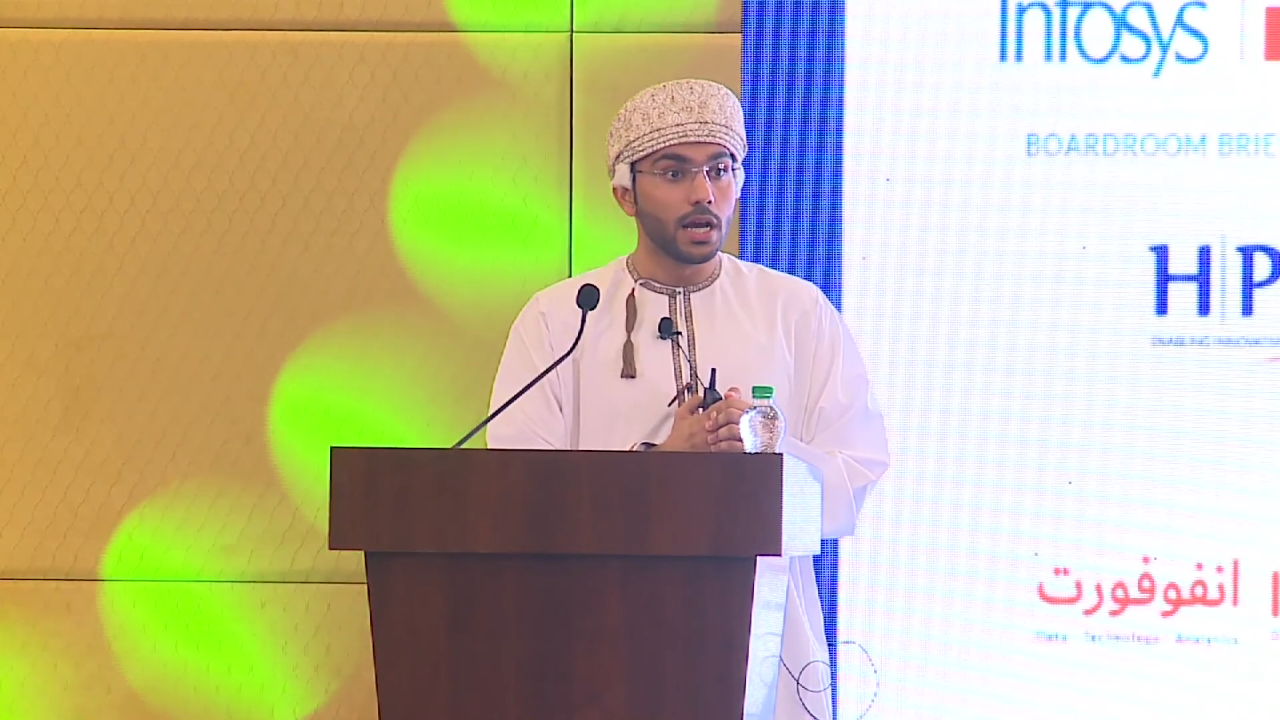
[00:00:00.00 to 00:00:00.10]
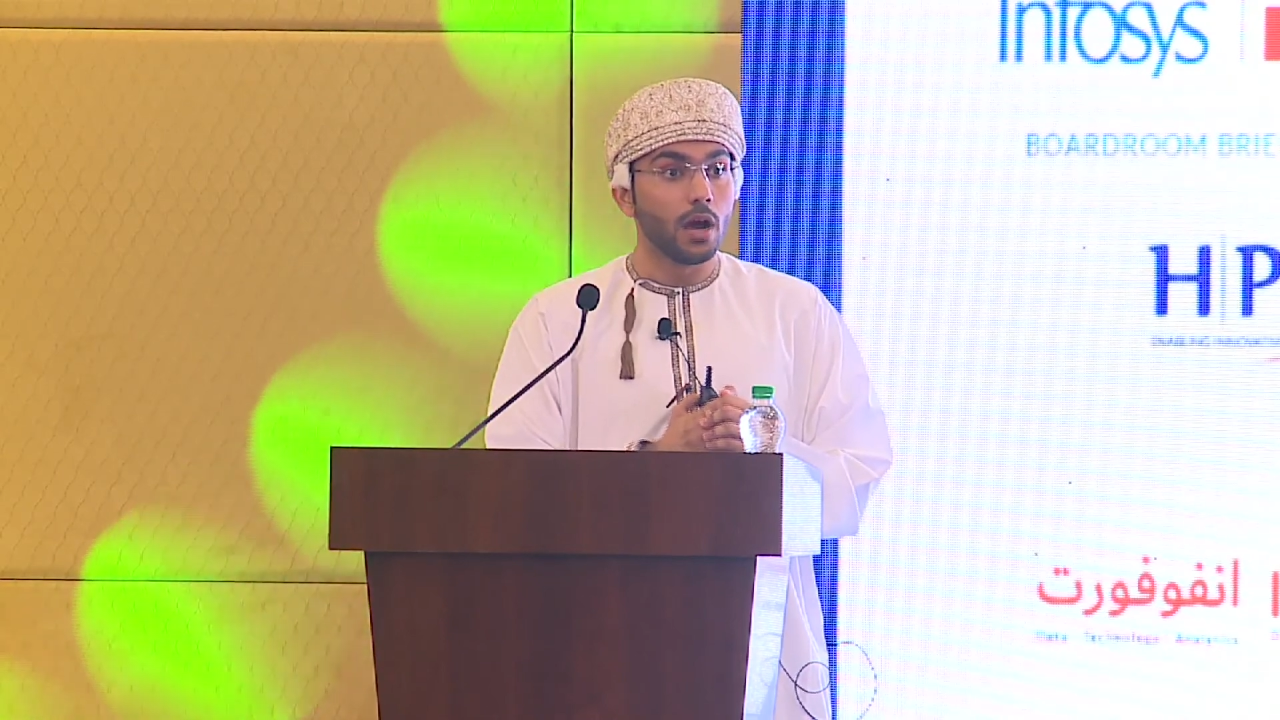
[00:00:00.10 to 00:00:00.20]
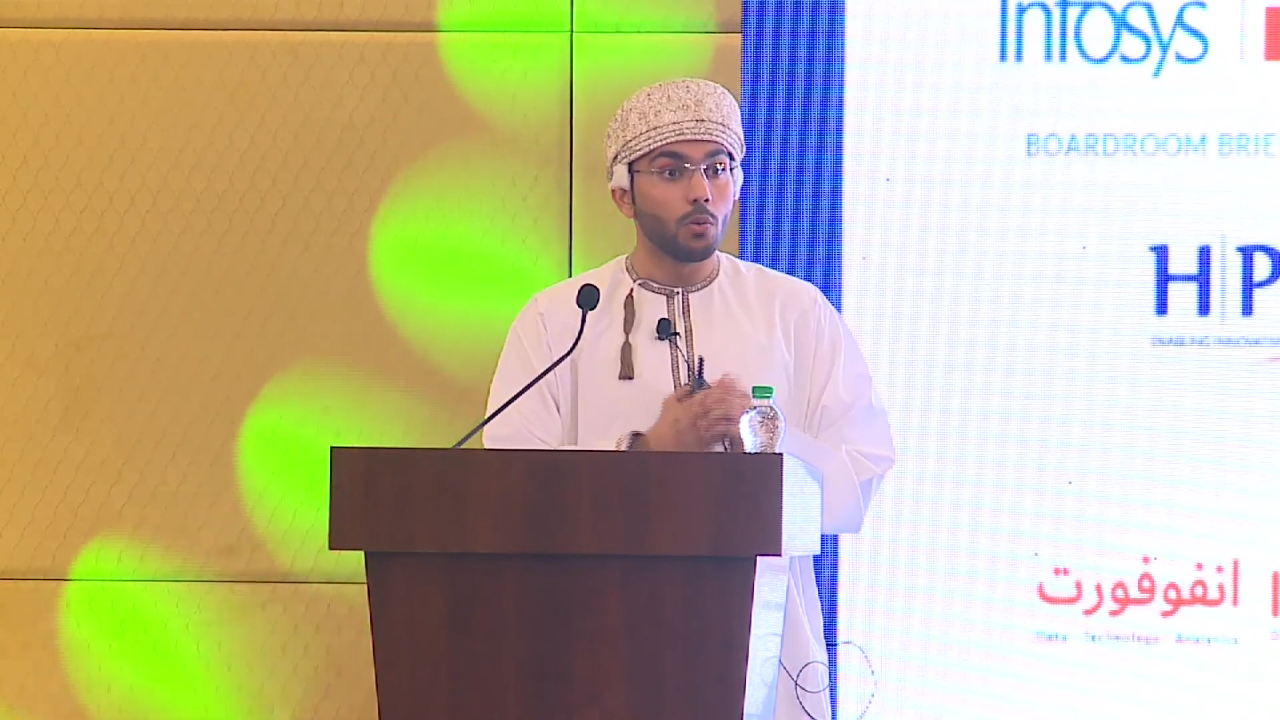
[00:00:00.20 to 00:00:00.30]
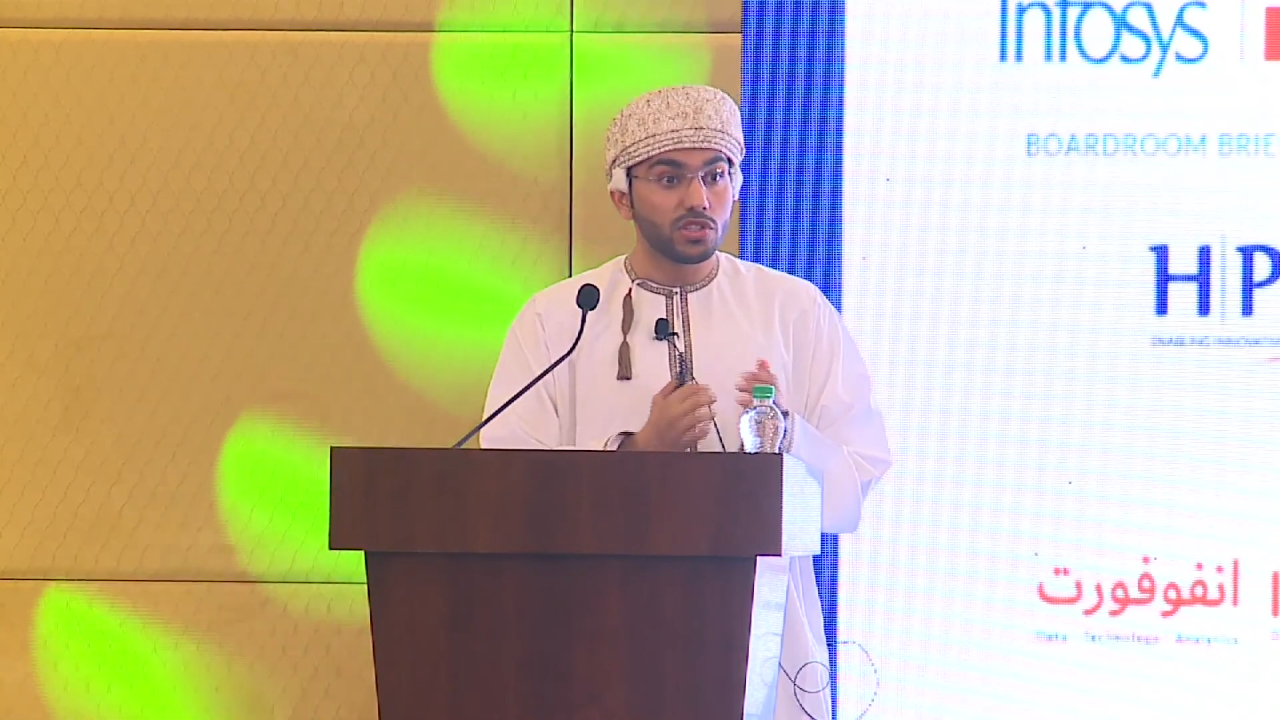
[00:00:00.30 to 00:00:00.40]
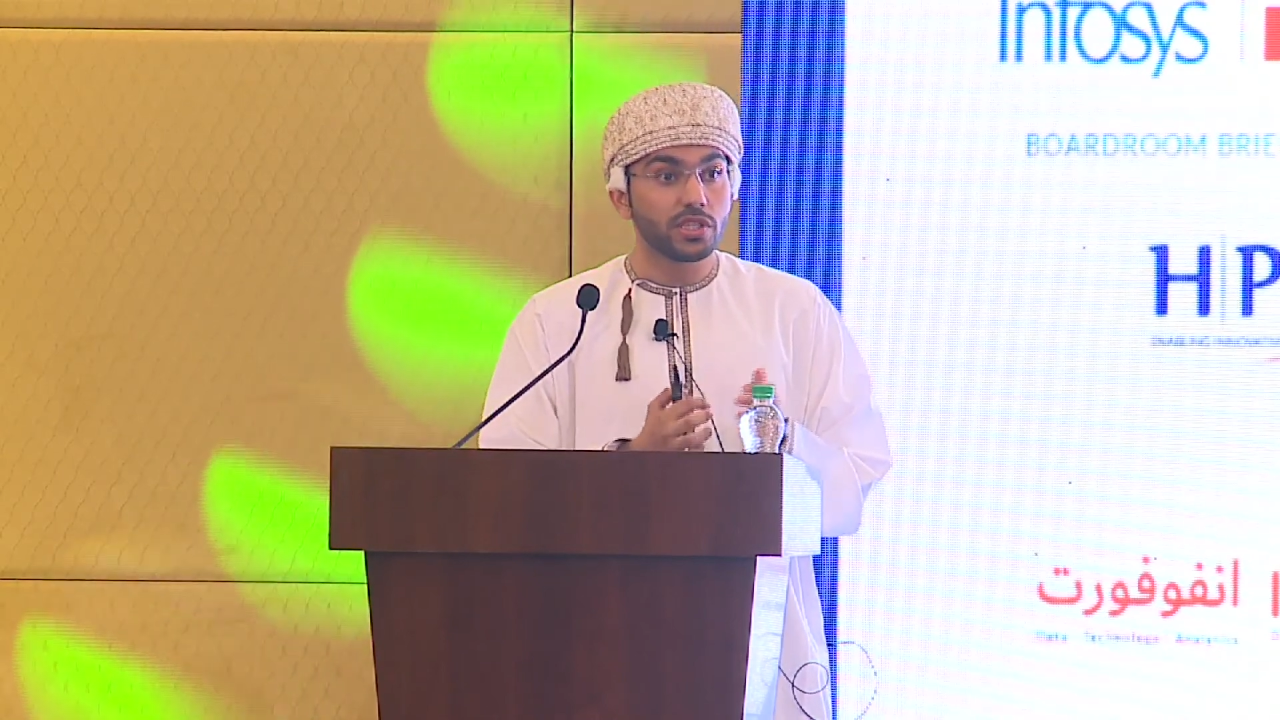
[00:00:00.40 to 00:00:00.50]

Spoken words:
was